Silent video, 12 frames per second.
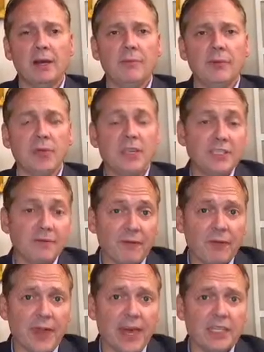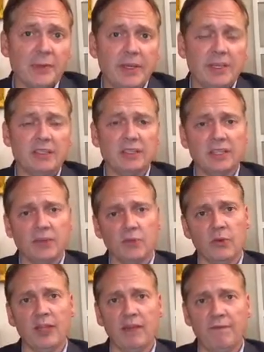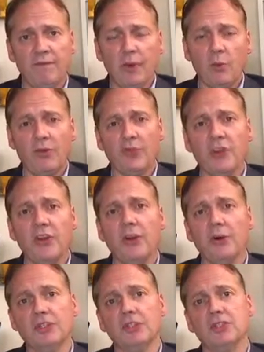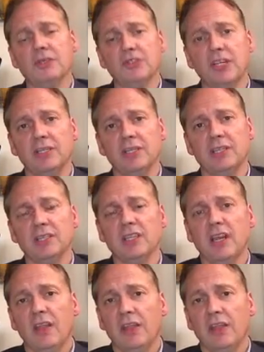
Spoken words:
The reason for that is because it didn't really fit with their notions of justice.